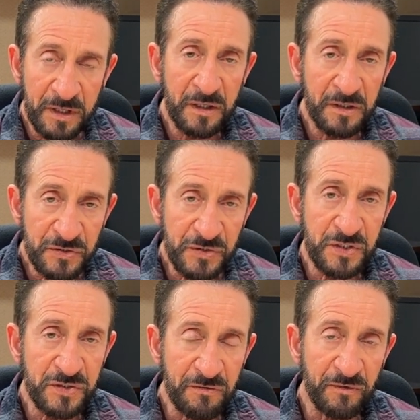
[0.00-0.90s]
in a
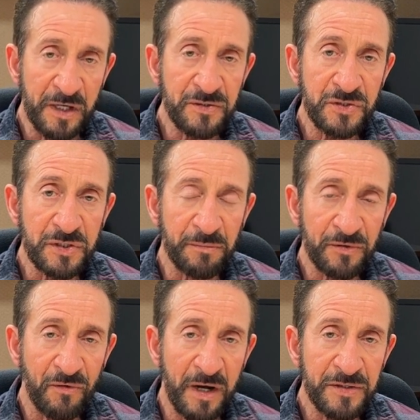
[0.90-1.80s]
consistent relationship
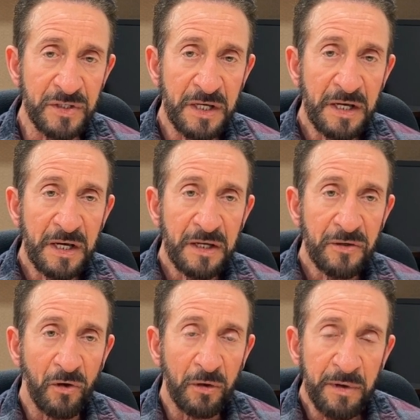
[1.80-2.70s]
with Christ,
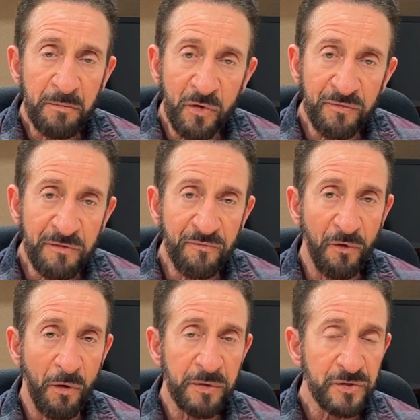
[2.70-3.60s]
you're going to be moving
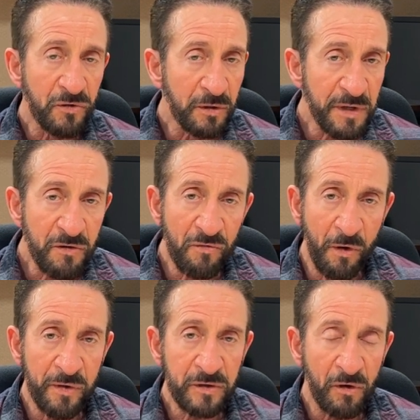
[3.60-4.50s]
forward, you're going to be
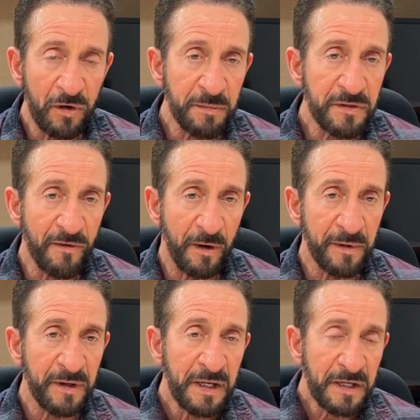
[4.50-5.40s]
growing, you're going to be
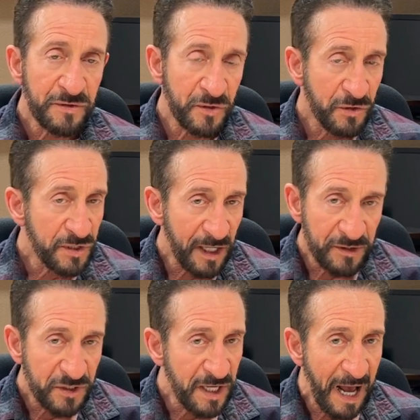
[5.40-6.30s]
developing. So you take a
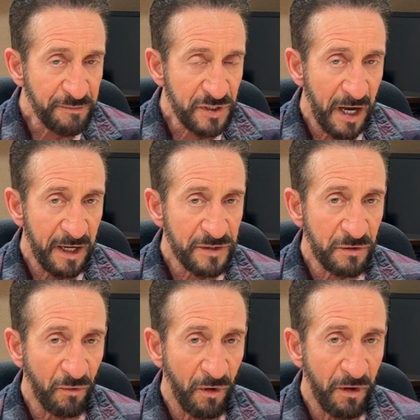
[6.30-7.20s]
snapshot, as
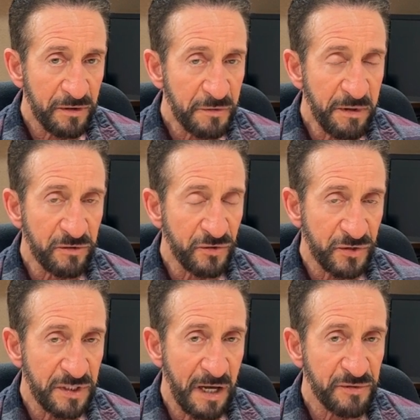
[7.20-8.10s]
it were, a spiritual
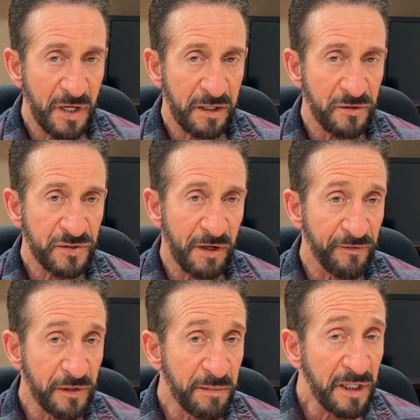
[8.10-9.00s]
snapshot of yourself
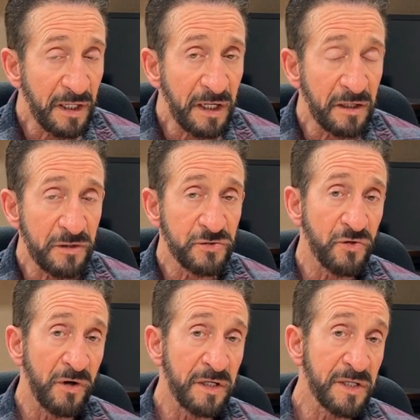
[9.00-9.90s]
at the beginning of your
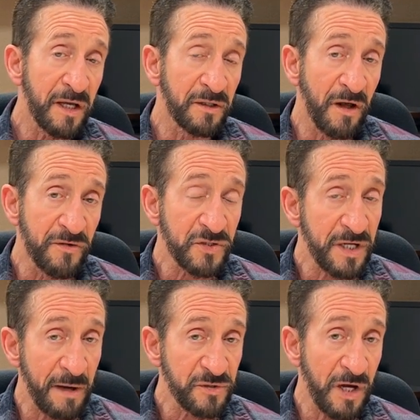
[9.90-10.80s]
journey, take another
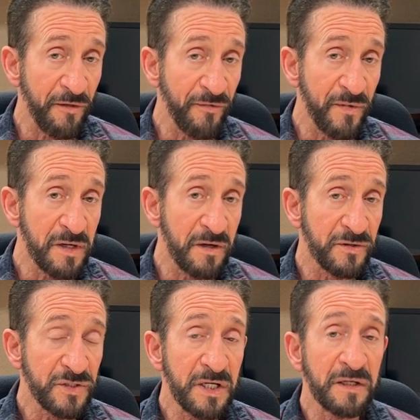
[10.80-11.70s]
snapshot 3
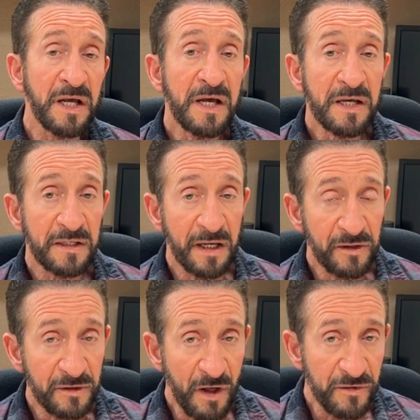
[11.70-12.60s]
years in, take
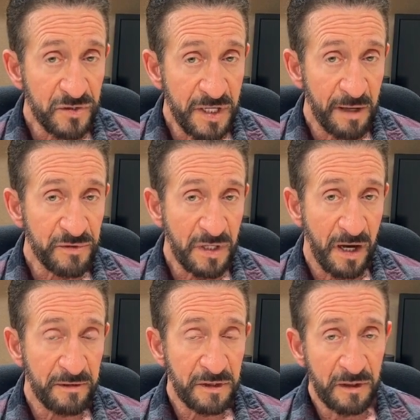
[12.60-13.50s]
another
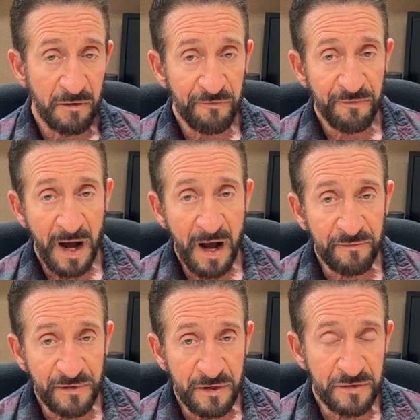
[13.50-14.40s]
snapshot,
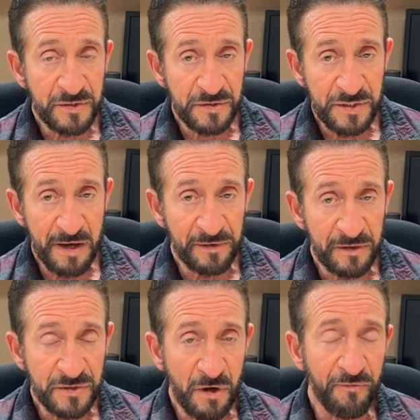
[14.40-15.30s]
5 years and seven
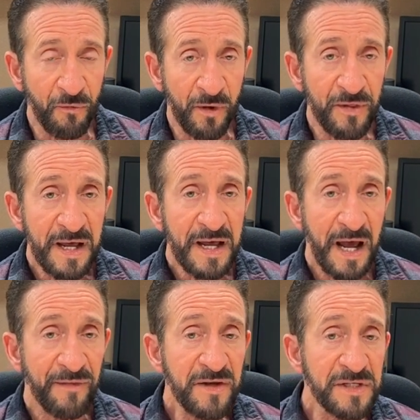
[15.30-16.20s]
and so forth,
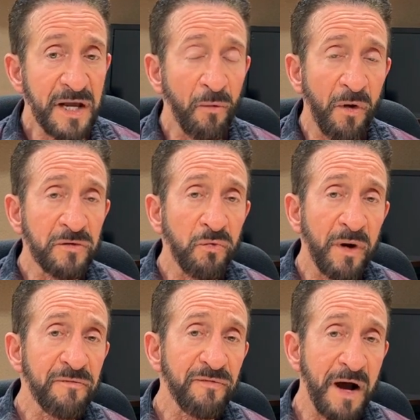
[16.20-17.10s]
and then take one
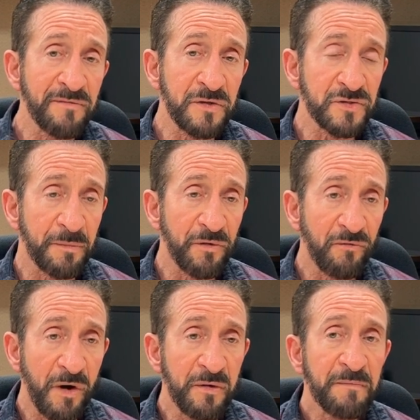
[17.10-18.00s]
25 years up the
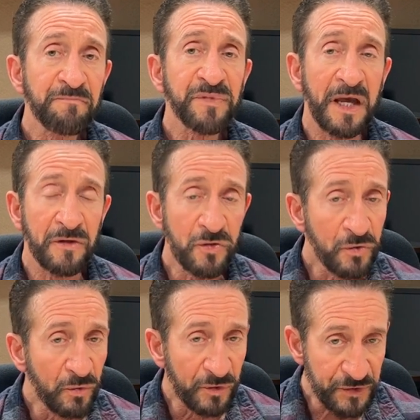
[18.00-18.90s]
road, and
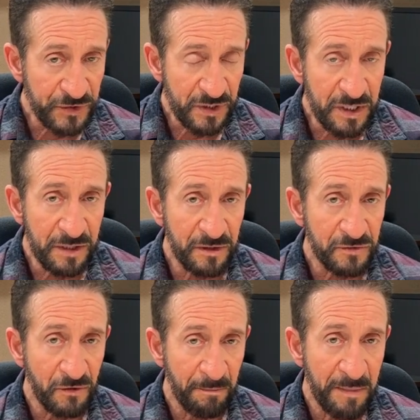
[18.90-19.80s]
you will see the
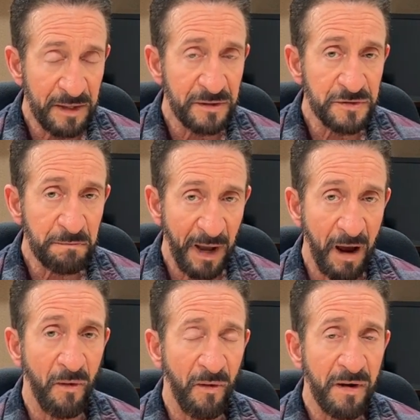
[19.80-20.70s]
tremendous
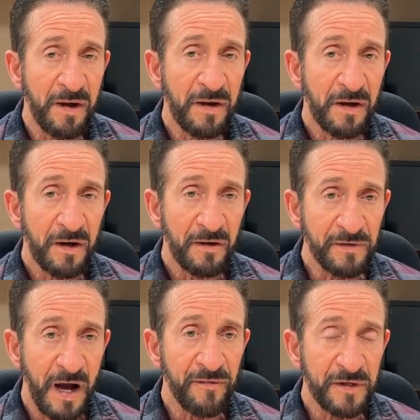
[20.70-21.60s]
power of
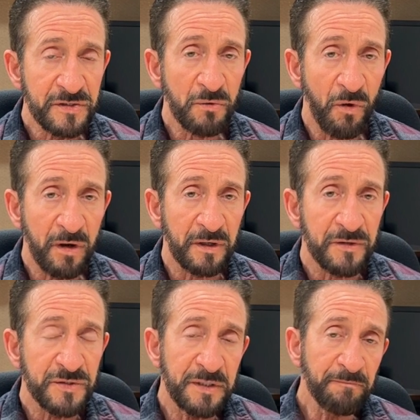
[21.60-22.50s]
God that is at work in
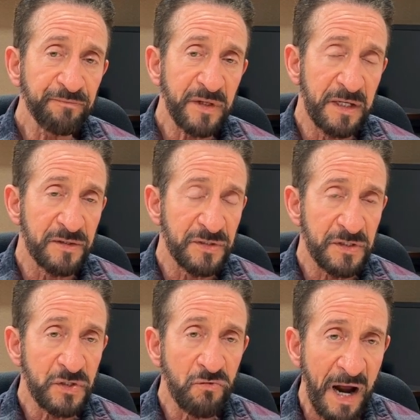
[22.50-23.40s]
us. It is
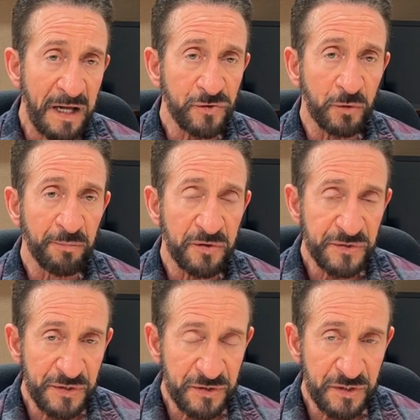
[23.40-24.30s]
this gradual,
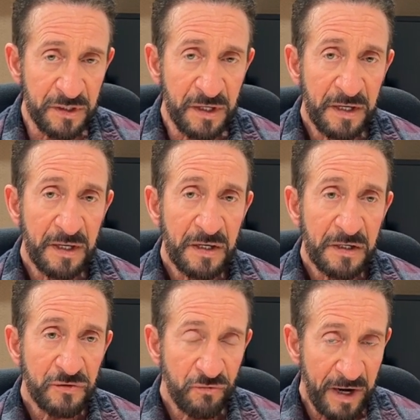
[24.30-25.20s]
persistent
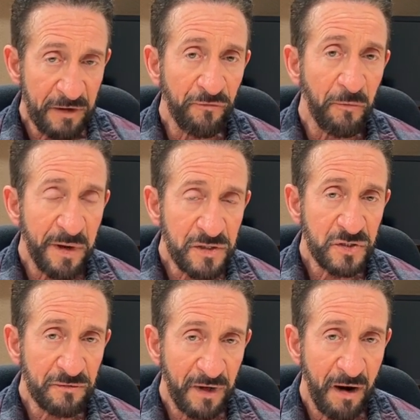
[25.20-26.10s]

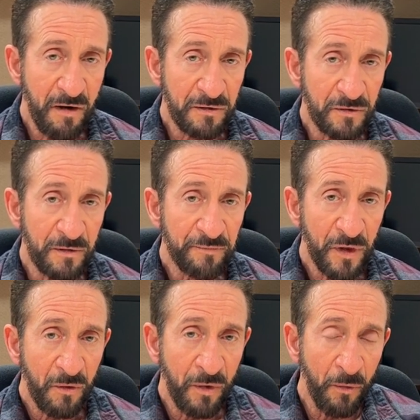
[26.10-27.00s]
transformation of character,
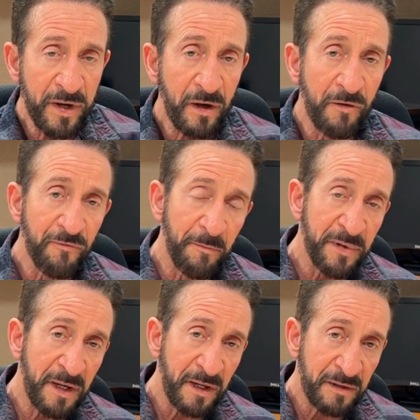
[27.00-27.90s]
where we go from
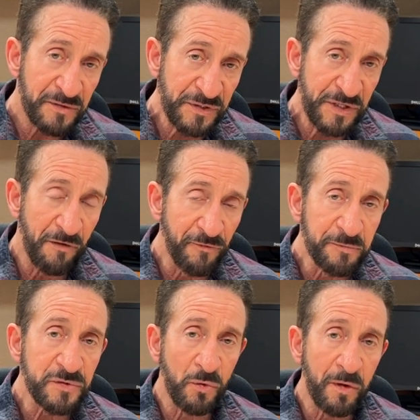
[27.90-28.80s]
being
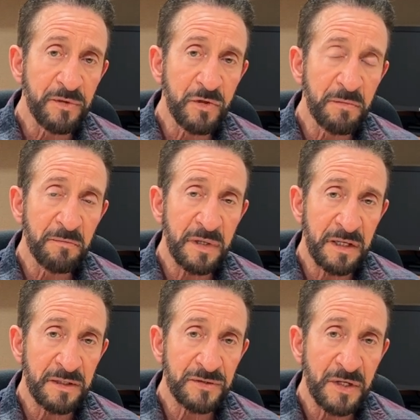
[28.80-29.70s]
self-absorbed human
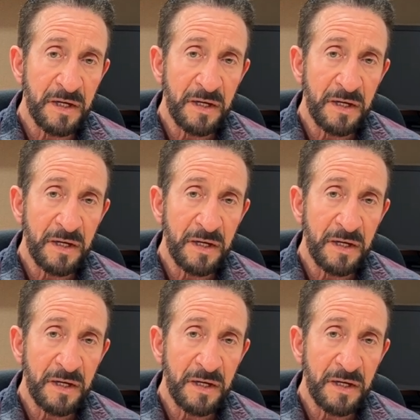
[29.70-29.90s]
beings,